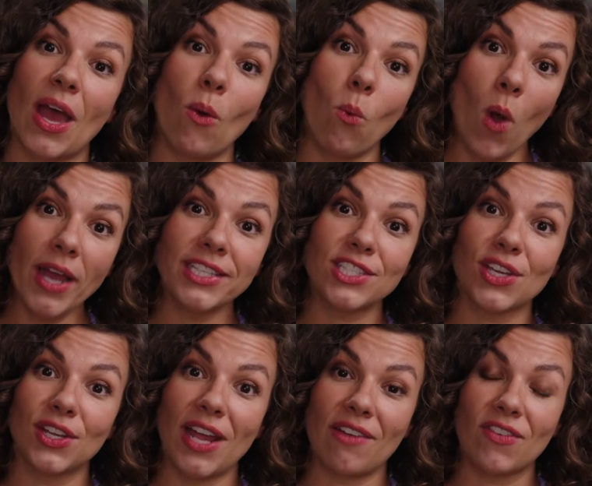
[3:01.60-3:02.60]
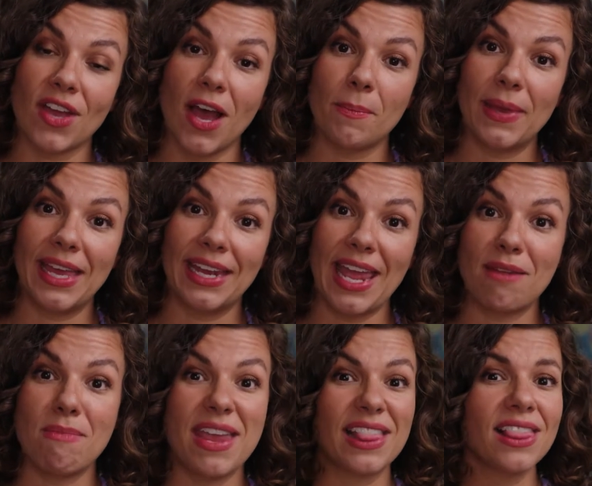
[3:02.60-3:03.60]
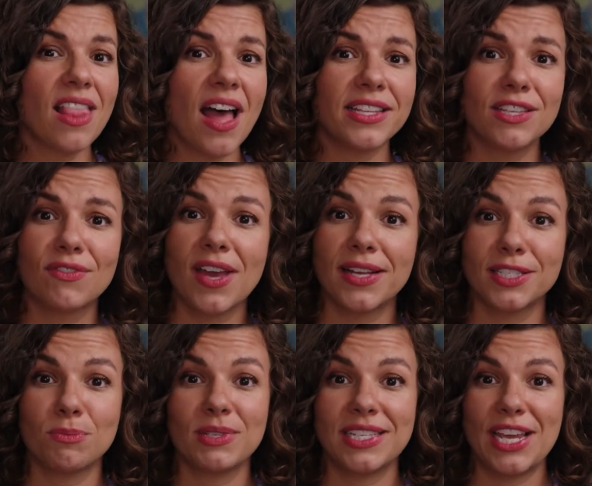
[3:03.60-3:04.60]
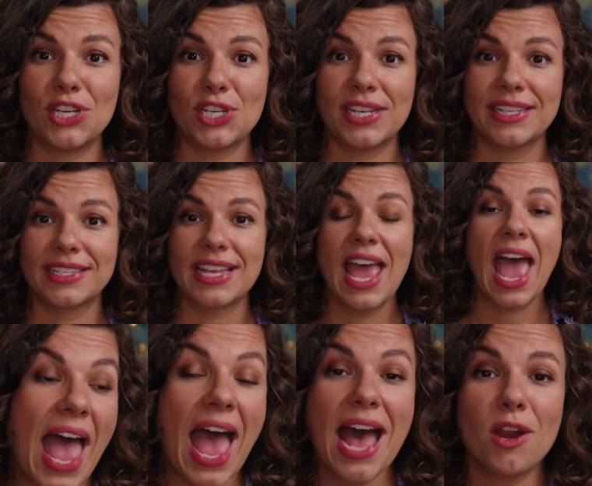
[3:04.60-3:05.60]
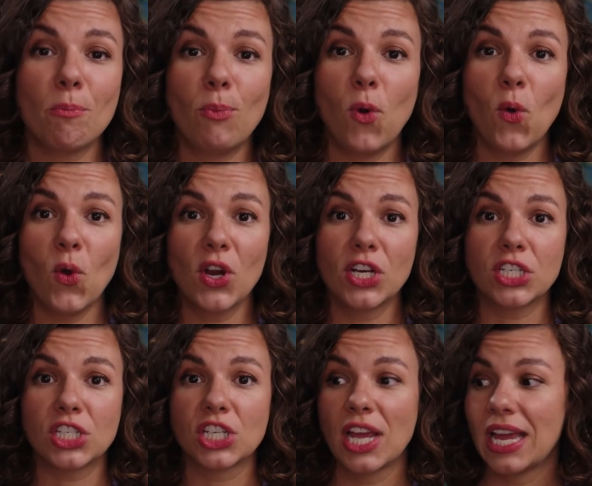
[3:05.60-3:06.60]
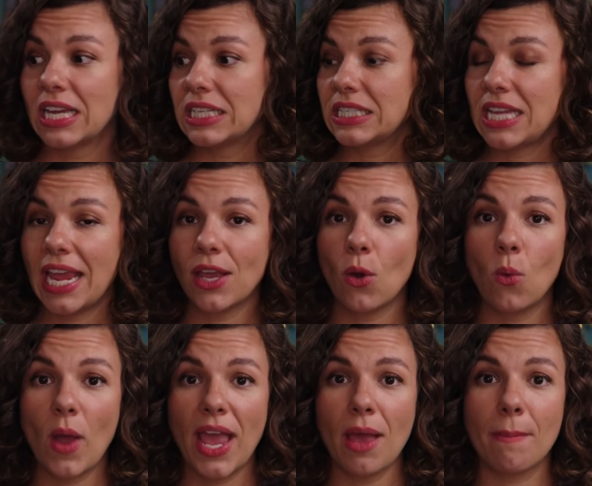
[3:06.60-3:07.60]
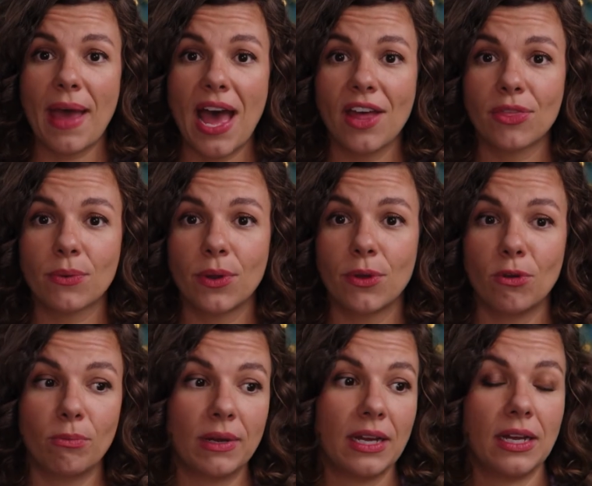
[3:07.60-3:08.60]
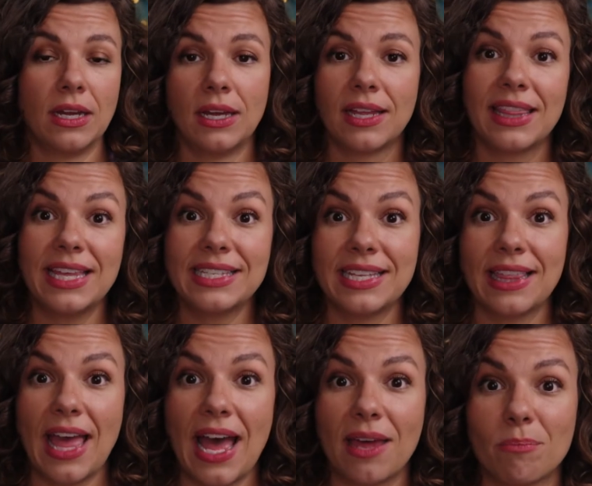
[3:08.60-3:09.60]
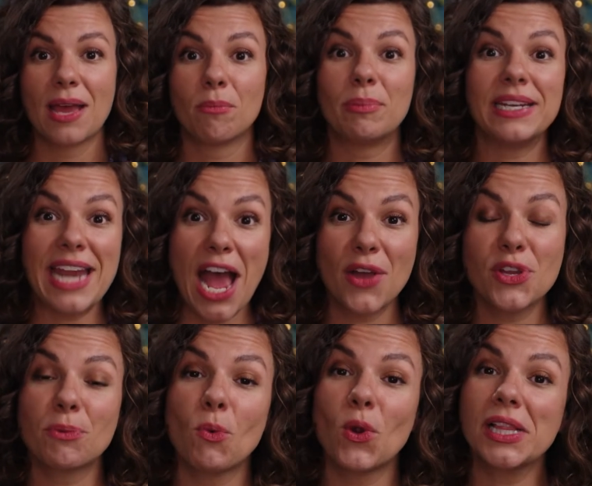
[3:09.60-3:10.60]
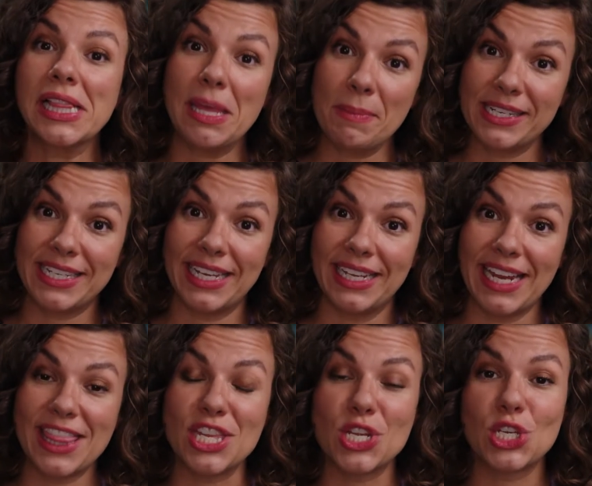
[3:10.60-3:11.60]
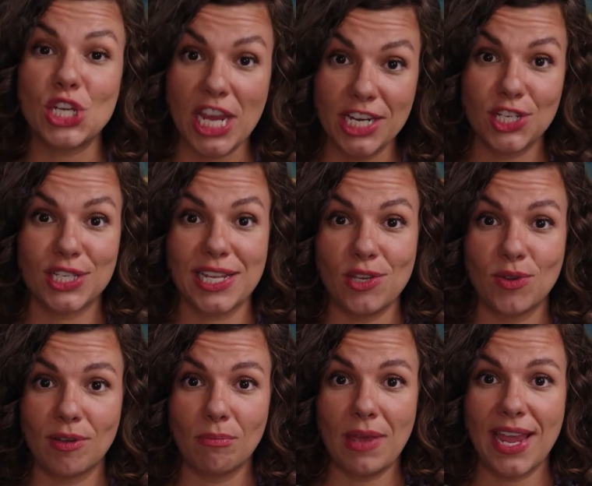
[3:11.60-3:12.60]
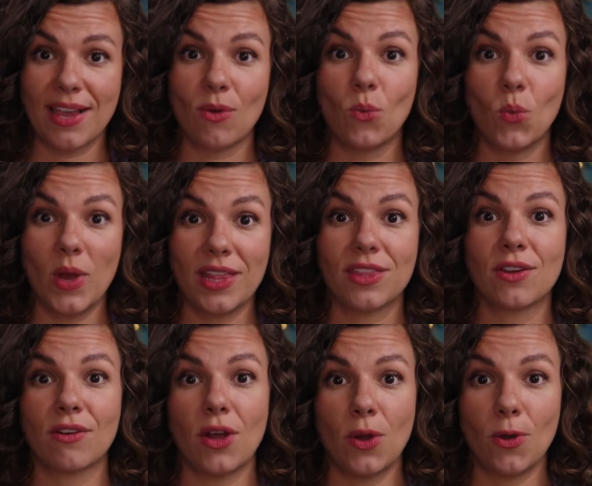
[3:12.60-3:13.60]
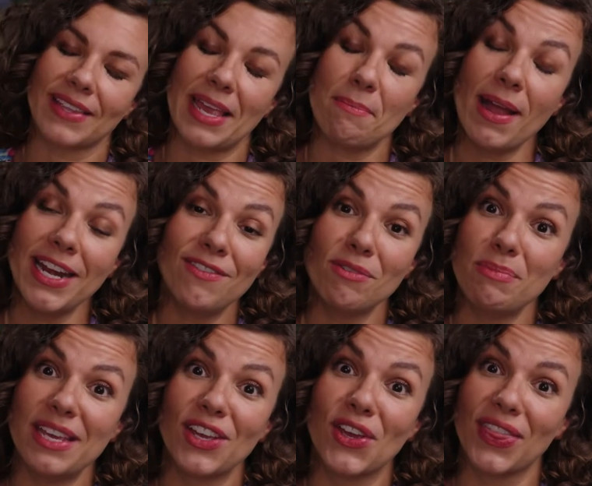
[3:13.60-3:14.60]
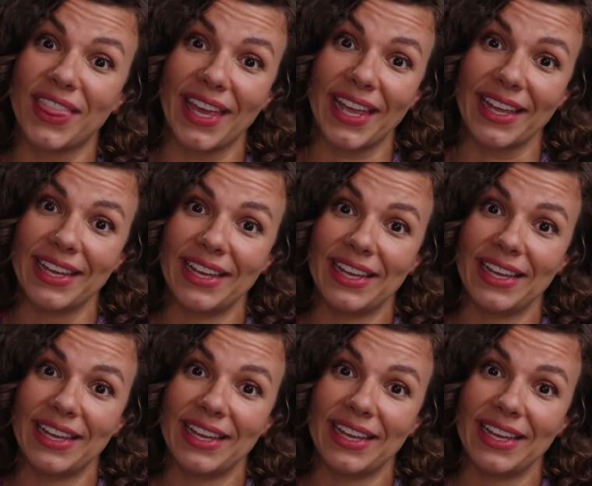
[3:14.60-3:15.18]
that once could have come in and made lots of customizations, add a porch, take away a bathroom, this and that. But now you're more limited in the changes that you can make with your home. It might even be a good thing